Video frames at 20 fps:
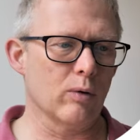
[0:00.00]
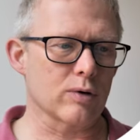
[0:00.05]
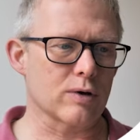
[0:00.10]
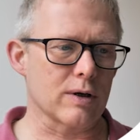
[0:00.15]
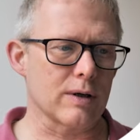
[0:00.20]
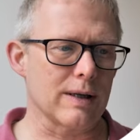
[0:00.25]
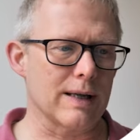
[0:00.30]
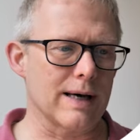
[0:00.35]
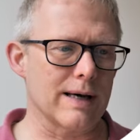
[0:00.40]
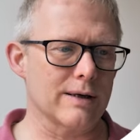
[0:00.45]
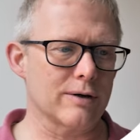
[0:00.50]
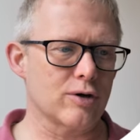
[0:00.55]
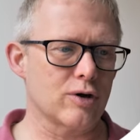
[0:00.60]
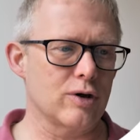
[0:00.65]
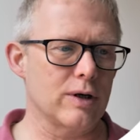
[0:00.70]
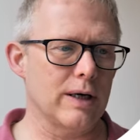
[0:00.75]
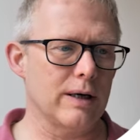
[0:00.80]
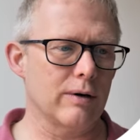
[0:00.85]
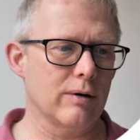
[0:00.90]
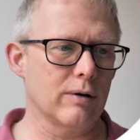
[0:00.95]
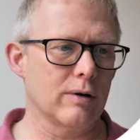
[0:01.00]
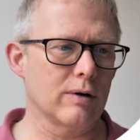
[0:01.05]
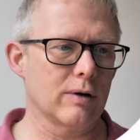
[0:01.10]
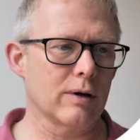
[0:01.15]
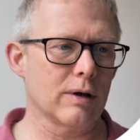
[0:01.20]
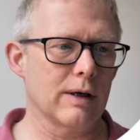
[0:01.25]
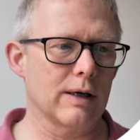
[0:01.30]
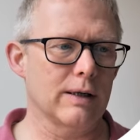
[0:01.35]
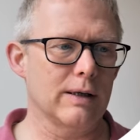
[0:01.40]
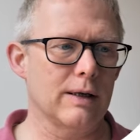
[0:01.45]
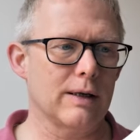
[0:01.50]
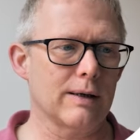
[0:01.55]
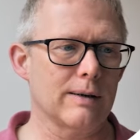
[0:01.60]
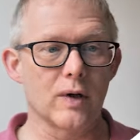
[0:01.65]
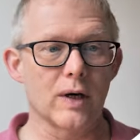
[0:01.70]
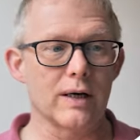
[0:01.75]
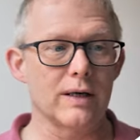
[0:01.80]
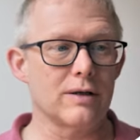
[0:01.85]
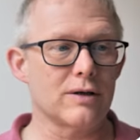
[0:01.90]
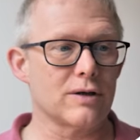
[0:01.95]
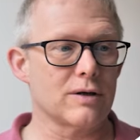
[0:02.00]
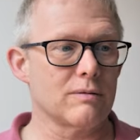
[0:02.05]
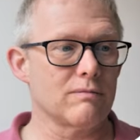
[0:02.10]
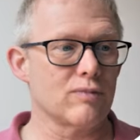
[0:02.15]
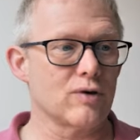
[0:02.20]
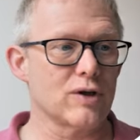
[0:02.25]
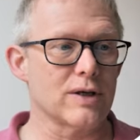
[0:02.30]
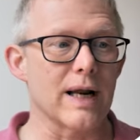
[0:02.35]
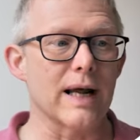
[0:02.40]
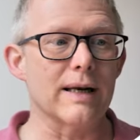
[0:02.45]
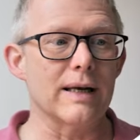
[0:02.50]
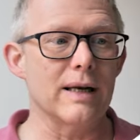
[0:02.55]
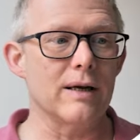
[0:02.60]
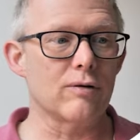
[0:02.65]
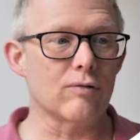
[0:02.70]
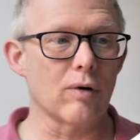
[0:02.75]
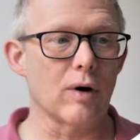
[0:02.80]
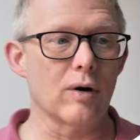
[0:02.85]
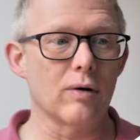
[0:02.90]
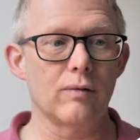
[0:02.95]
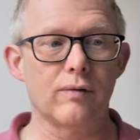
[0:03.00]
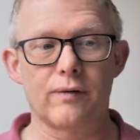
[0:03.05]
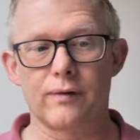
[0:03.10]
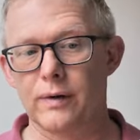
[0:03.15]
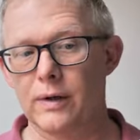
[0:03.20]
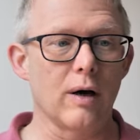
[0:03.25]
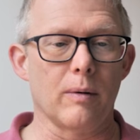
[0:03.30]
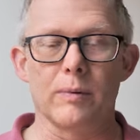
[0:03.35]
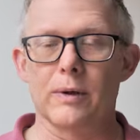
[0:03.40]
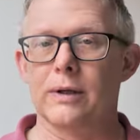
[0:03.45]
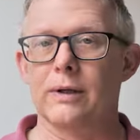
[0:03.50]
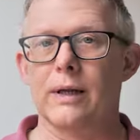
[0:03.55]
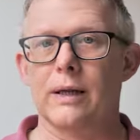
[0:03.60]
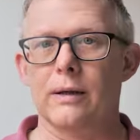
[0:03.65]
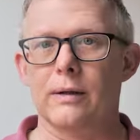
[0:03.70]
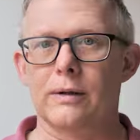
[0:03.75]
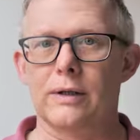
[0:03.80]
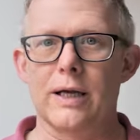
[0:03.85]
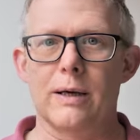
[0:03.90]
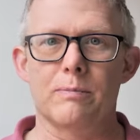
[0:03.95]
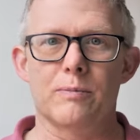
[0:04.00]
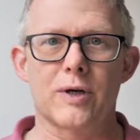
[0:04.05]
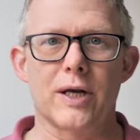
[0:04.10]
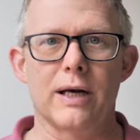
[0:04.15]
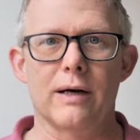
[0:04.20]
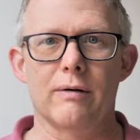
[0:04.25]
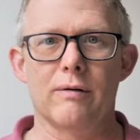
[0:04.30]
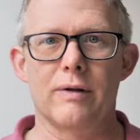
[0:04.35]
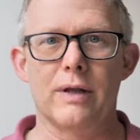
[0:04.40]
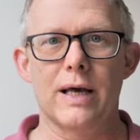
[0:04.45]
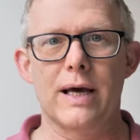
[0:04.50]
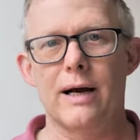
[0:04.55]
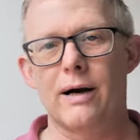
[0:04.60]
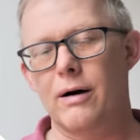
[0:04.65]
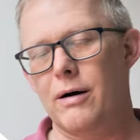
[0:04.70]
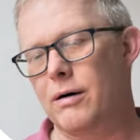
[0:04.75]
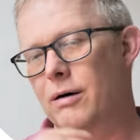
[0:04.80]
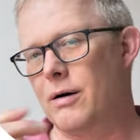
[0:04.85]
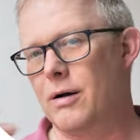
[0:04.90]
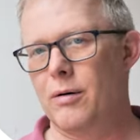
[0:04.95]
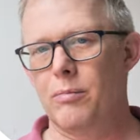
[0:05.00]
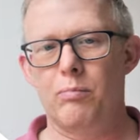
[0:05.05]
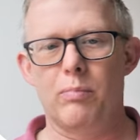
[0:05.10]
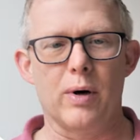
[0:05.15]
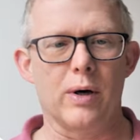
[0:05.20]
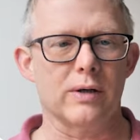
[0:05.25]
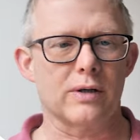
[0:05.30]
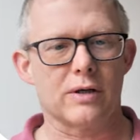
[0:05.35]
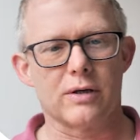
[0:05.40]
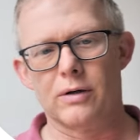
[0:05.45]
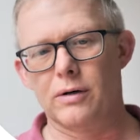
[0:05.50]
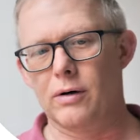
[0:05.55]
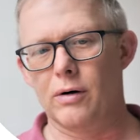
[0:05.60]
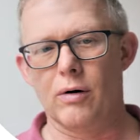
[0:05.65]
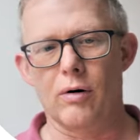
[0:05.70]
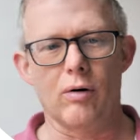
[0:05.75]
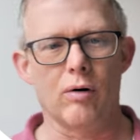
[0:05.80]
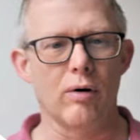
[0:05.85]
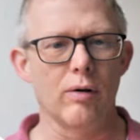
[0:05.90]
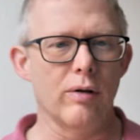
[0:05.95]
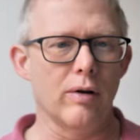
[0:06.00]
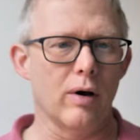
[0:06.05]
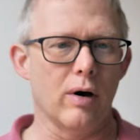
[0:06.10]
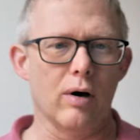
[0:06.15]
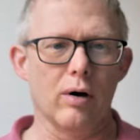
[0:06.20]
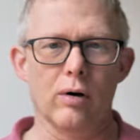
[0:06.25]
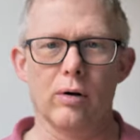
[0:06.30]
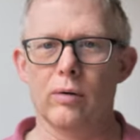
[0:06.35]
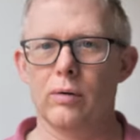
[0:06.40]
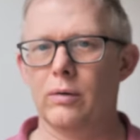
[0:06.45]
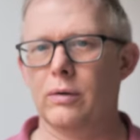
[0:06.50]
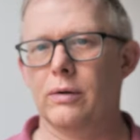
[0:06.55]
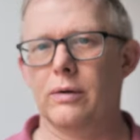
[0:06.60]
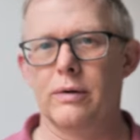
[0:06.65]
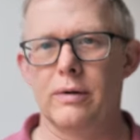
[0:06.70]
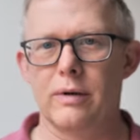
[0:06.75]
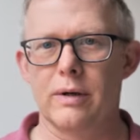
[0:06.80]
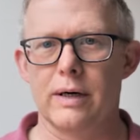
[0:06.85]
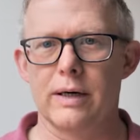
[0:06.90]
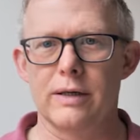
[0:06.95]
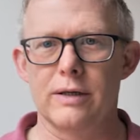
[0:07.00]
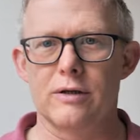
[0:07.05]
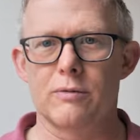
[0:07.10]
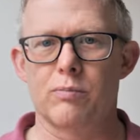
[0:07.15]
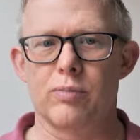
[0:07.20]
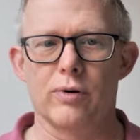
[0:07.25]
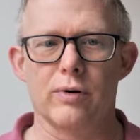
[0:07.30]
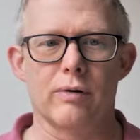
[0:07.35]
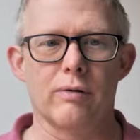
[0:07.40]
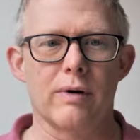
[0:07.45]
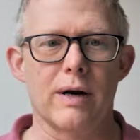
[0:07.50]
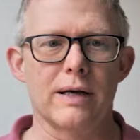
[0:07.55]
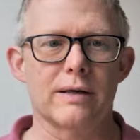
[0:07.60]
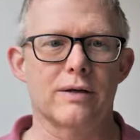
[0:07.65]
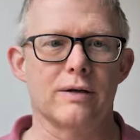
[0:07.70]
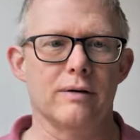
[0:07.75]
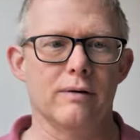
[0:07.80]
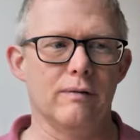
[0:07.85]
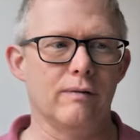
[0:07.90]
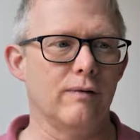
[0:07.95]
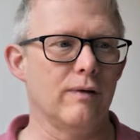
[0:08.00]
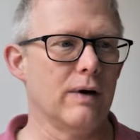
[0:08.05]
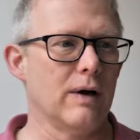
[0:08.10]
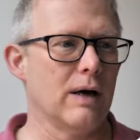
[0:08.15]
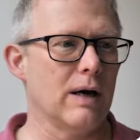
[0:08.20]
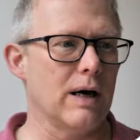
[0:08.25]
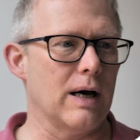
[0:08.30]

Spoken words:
What's the last year look like? Nice steady growth, a couple of little dips here and there, but on the whole, nice progressive